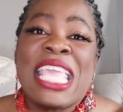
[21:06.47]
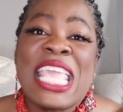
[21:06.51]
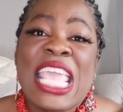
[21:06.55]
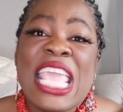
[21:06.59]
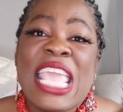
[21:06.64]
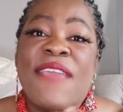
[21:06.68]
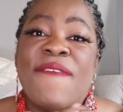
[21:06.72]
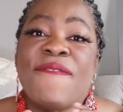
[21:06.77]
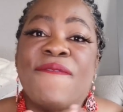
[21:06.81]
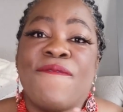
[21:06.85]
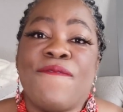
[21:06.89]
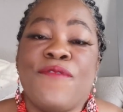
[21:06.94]

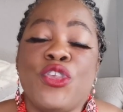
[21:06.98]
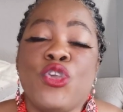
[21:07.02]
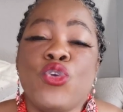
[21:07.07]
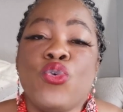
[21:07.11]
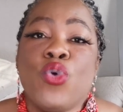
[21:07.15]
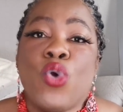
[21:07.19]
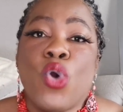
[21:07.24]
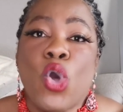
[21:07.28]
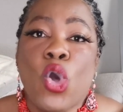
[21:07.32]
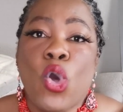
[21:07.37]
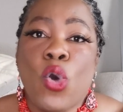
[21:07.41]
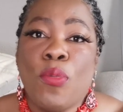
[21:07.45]
If
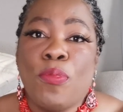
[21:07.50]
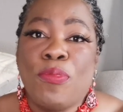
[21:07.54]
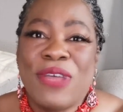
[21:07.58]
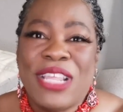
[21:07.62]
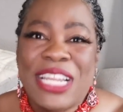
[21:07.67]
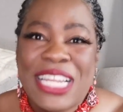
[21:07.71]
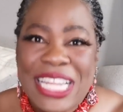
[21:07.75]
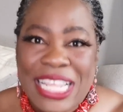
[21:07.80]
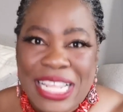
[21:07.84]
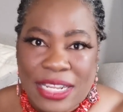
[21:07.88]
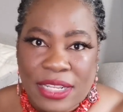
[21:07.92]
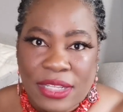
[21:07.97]
you
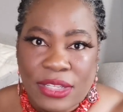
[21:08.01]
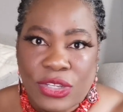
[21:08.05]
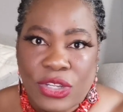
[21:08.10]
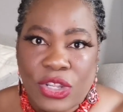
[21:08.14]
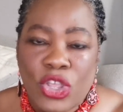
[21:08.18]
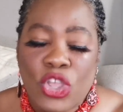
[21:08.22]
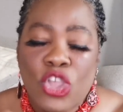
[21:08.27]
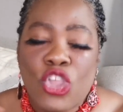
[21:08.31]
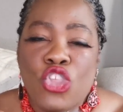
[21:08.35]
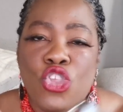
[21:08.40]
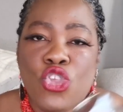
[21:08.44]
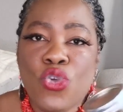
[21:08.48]
open it,
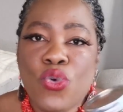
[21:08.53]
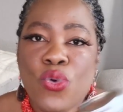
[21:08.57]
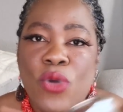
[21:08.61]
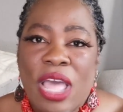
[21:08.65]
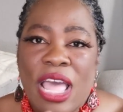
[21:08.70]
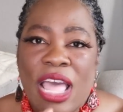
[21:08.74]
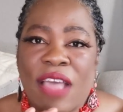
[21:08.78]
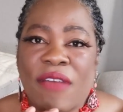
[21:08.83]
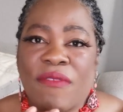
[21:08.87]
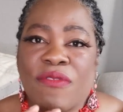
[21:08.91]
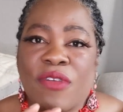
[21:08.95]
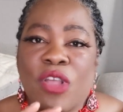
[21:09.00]
you
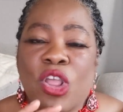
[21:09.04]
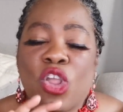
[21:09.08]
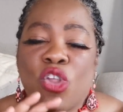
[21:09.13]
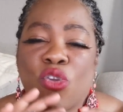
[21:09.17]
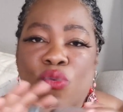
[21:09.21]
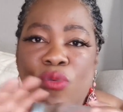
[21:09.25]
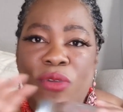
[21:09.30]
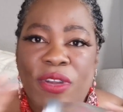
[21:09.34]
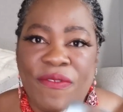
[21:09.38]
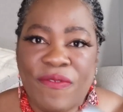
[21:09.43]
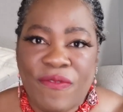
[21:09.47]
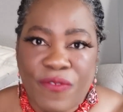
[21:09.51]
have
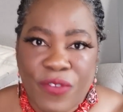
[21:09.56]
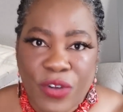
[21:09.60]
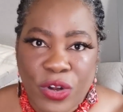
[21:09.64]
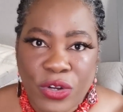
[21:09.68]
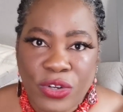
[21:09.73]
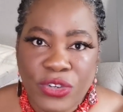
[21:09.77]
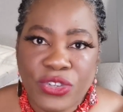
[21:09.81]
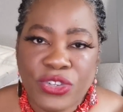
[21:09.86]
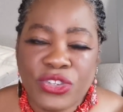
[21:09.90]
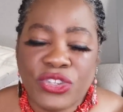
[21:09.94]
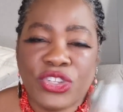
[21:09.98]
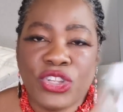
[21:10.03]

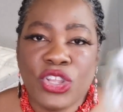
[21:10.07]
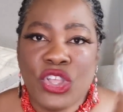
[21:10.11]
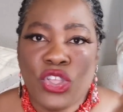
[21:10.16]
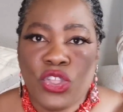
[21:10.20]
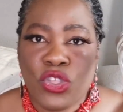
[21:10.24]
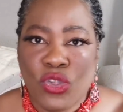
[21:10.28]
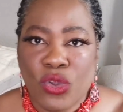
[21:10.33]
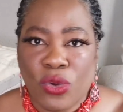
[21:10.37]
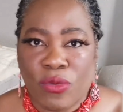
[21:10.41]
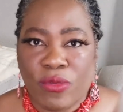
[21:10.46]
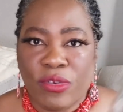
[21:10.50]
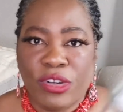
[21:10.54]
reversed
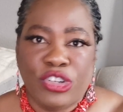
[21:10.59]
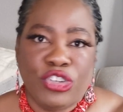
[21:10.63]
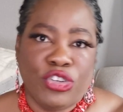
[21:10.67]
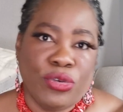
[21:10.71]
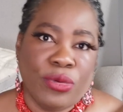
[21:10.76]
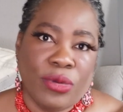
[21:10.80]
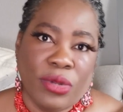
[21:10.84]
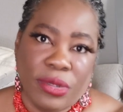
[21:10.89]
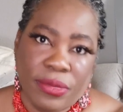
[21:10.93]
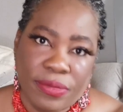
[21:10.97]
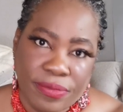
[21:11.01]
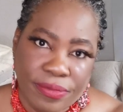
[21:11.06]
your
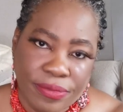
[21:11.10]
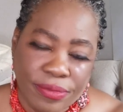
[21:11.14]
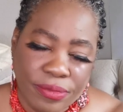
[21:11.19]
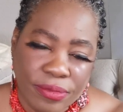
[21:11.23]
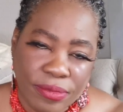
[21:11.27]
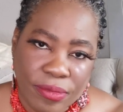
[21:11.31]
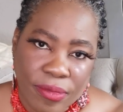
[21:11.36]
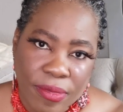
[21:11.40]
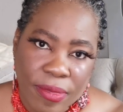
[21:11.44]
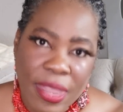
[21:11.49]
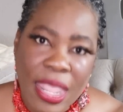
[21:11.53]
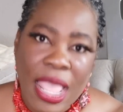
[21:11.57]
ritual.
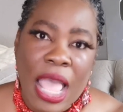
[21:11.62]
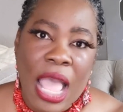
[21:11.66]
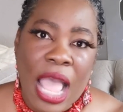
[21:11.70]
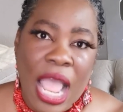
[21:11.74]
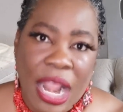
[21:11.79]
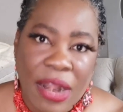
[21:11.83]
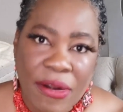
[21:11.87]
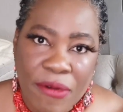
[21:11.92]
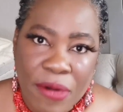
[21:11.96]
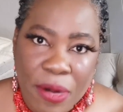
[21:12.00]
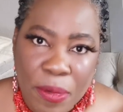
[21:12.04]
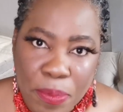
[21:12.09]

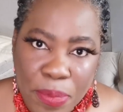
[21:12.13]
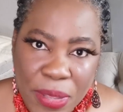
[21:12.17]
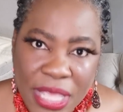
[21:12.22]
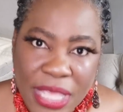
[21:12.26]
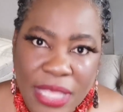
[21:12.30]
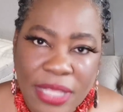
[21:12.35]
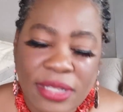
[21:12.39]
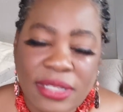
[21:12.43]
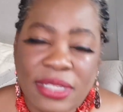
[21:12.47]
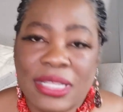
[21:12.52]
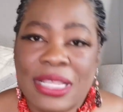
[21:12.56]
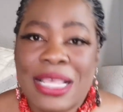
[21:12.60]
I
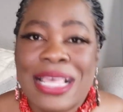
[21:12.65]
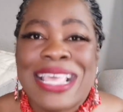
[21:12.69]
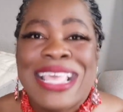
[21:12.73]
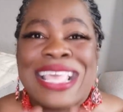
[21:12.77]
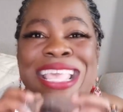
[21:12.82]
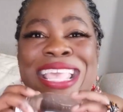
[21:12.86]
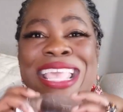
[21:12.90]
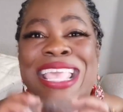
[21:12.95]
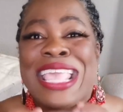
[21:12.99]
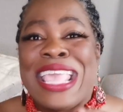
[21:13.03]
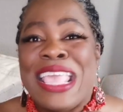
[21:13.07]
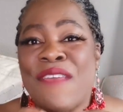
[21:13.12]
repeat,
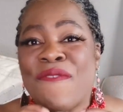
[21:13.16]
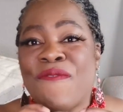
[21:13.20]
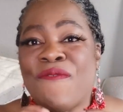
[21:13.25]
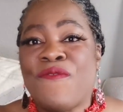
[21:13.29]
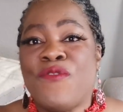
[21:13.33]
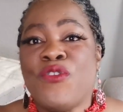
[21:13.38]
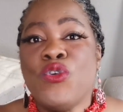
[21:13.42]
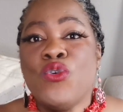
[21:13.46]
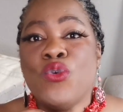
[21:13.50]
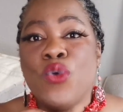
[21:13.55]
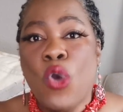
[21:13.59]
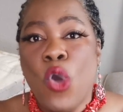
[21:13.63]
if
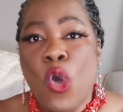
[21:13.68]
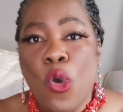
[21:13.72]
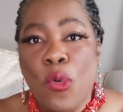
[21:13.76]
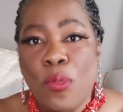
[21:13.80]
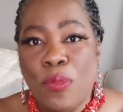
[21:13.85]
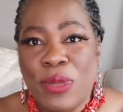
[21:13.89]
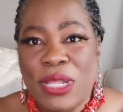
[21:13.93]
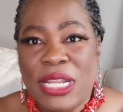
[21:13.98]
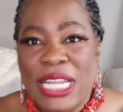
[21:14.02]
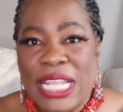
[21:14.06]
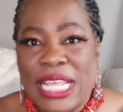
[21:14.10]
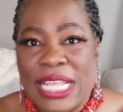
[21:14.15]
you
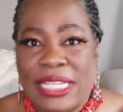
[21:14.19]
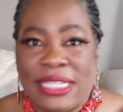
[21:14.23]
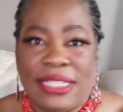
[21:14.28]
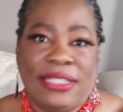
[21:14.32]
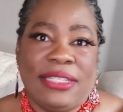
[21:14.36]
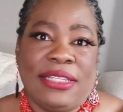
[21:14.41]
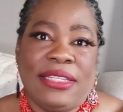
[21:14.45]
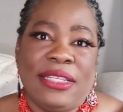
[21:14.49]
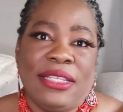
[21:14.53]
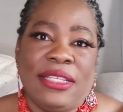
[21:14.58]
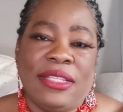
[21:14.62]
open it,